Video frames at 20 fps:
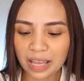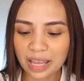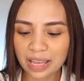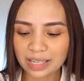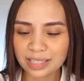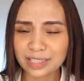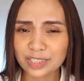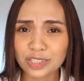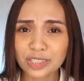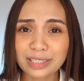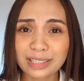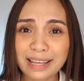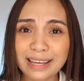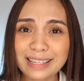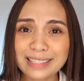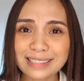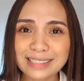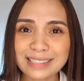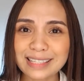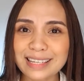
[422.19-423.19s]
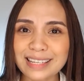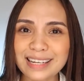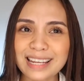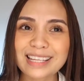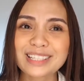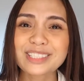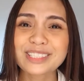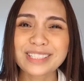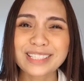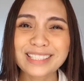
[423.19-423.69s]
And she likes it,
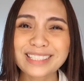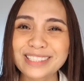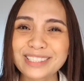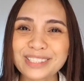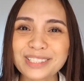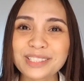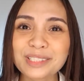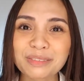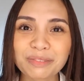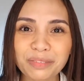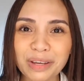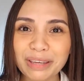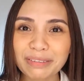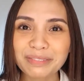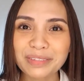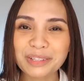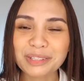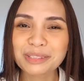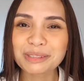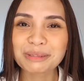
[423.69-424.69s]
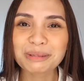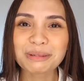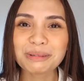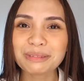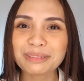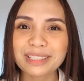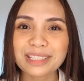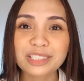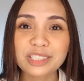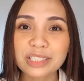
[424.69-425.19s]
and she's just 5 years
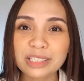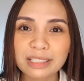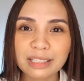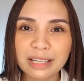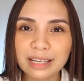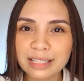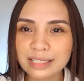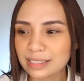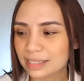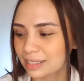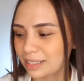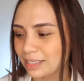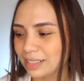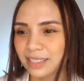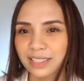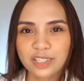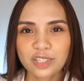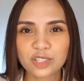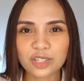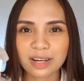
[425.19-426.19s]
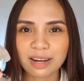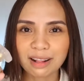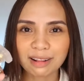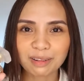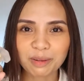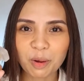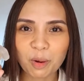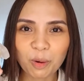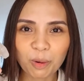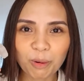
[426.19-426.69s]
old, and she likes
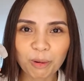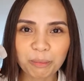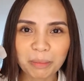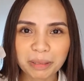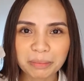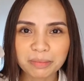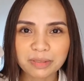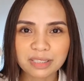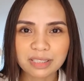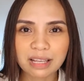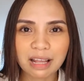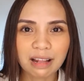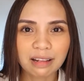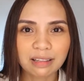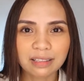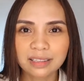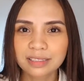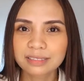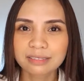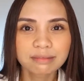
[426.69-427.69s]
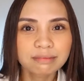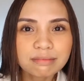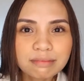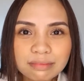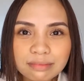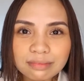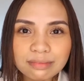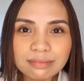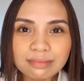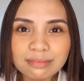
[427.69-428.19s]
Chanel Coco Mademoiselle.
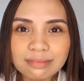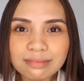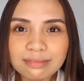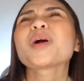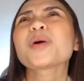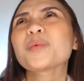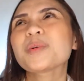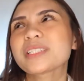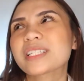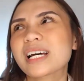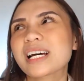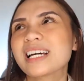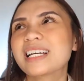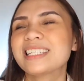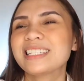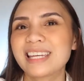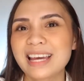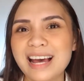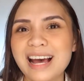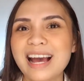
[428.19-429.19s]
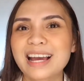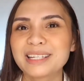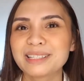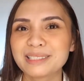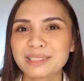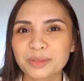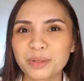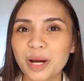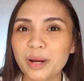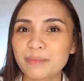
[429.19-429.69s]
Where was I? Yeah, I
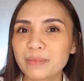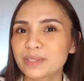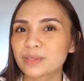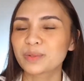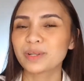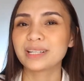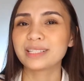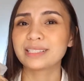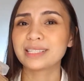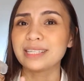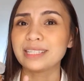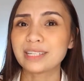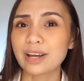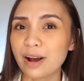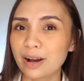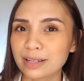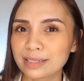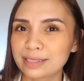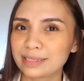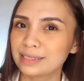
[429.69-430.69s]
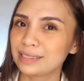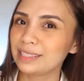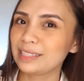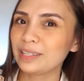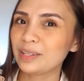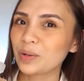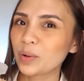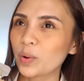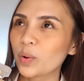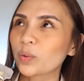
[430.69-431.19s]
described this one as a young
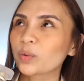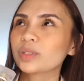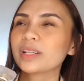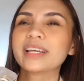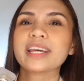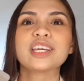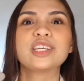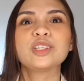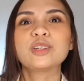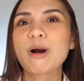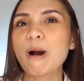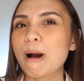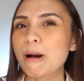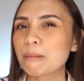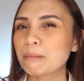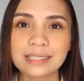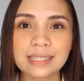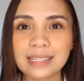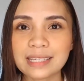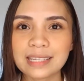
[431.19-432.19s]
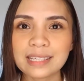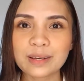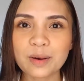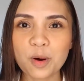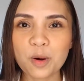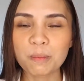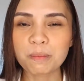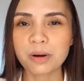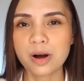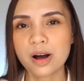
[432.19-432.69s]
CEO, or like a young
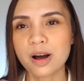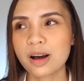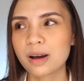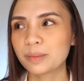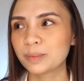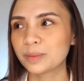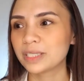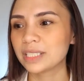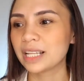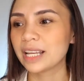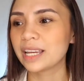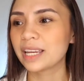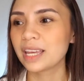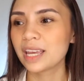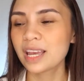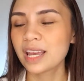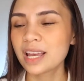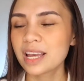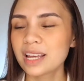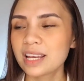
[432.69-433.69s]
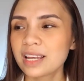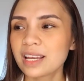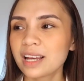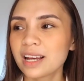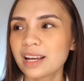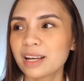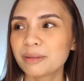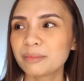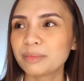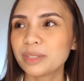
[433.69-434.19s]
CEO mom. It's like,
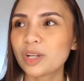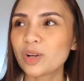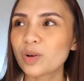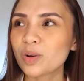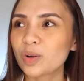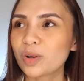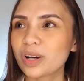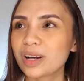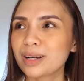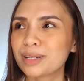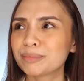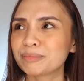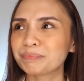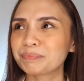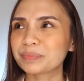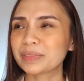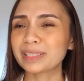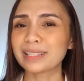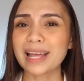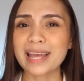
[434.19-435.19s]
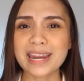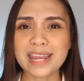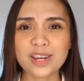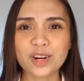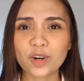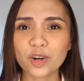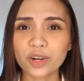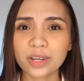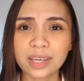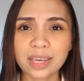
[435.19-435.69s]
you know,
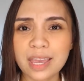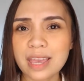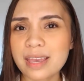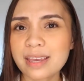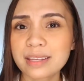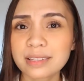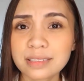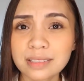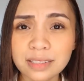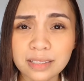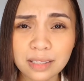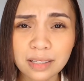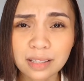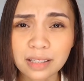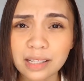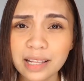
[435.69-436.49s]
letting her kids